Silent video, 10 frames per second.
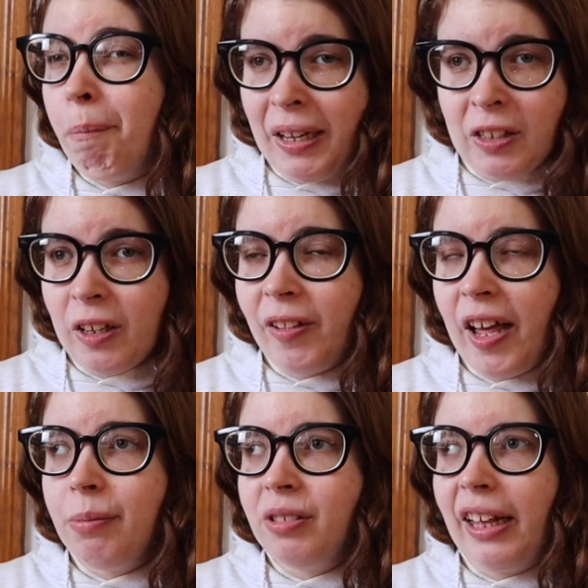bunch of
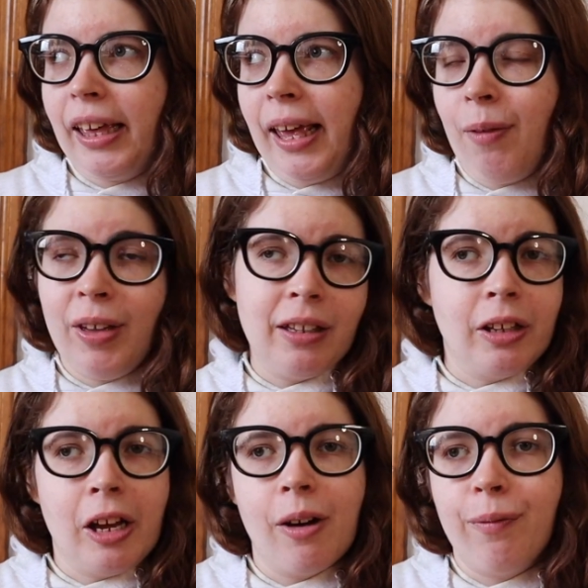clips, like,
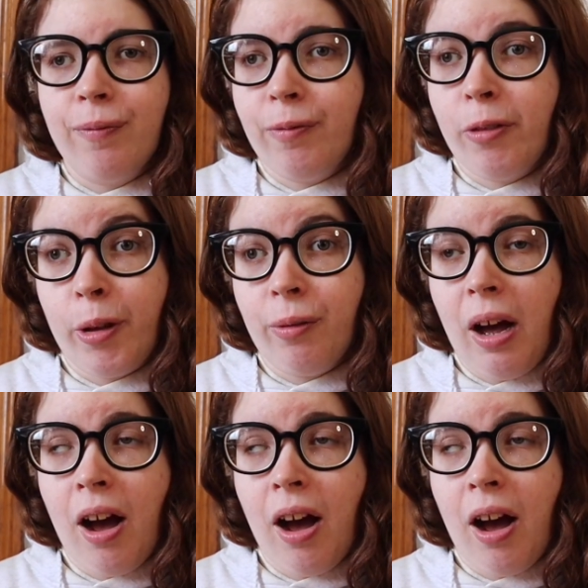even, you know,